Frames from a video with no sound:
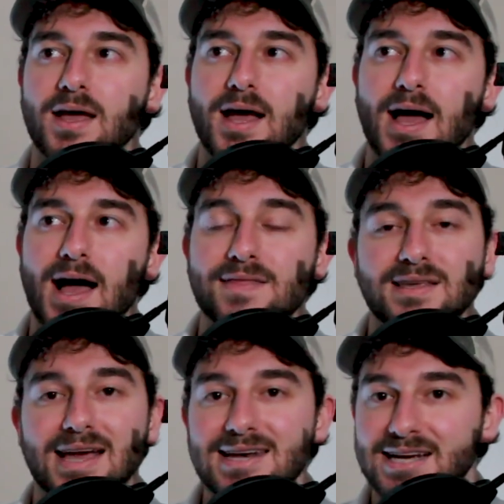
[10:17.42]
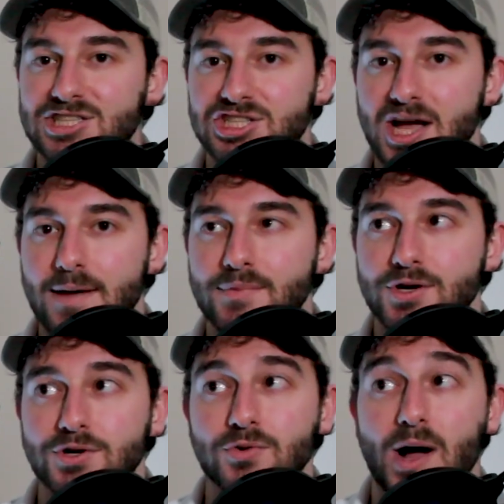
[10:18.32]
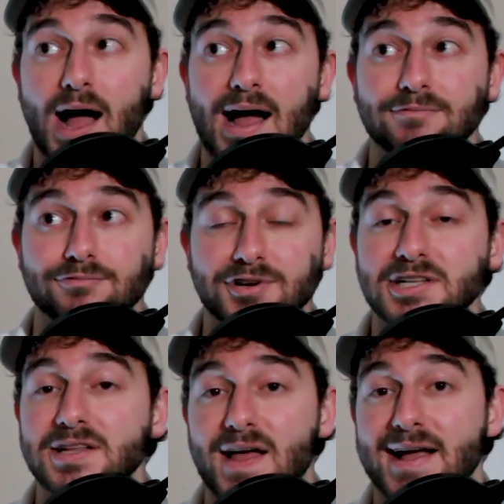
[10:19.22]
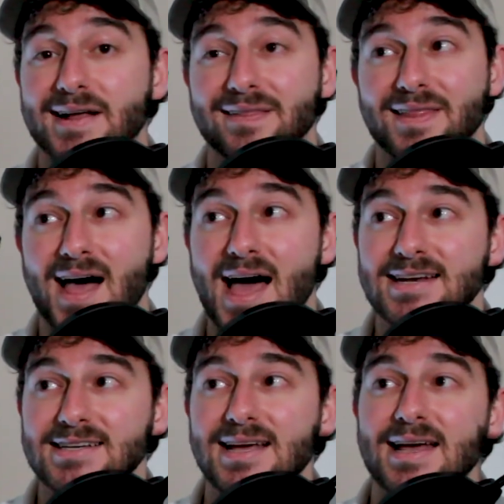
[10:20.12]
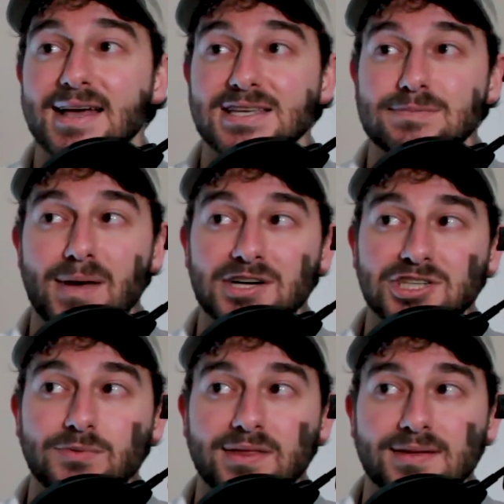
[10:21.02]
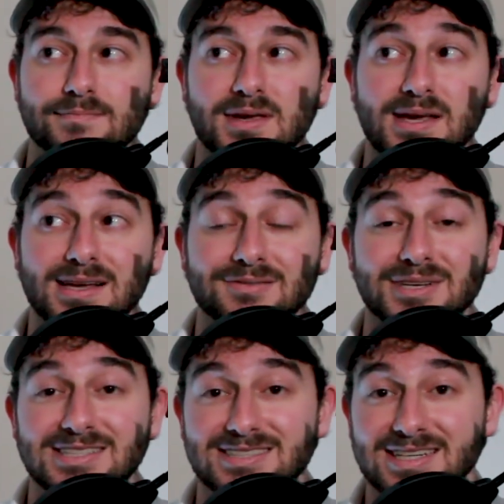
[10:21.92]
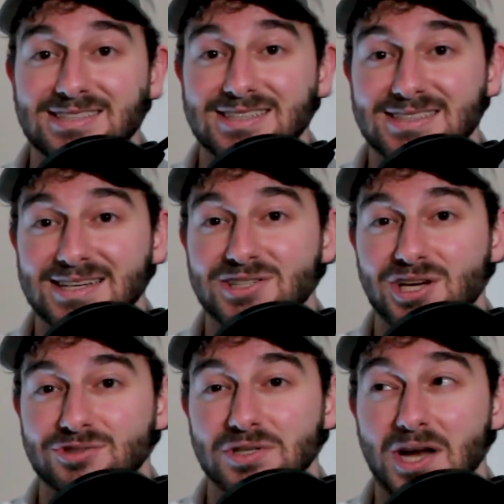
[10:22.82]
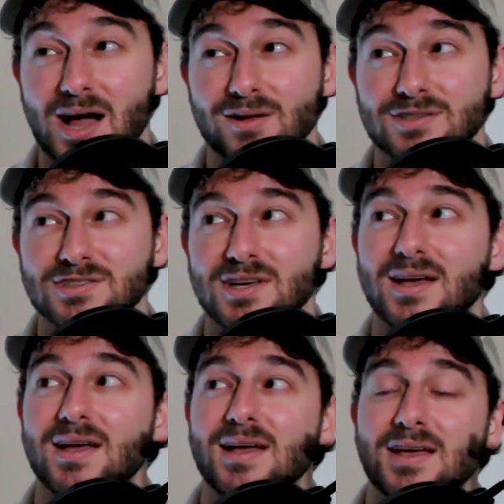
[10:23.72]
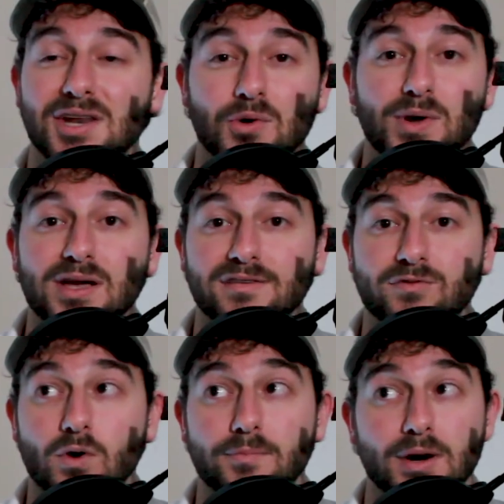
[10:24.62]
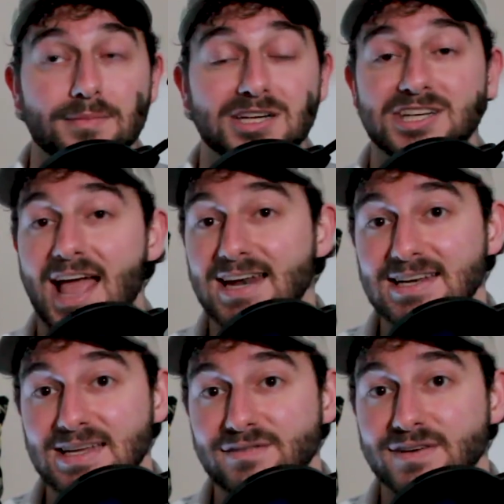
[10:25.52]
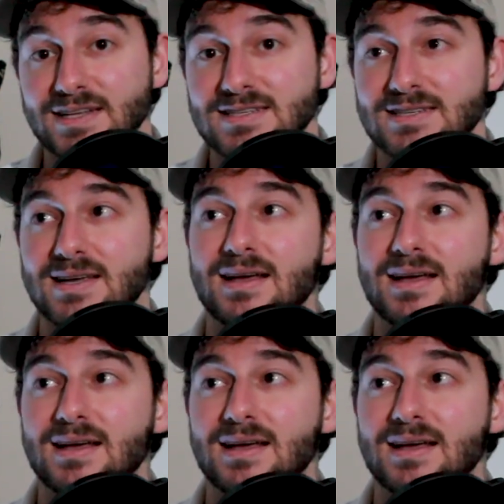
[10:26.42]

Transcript: And then you got Nick Chubb, who I really like a lot, especially with him being at least $6,600. We could afford pretty much any defense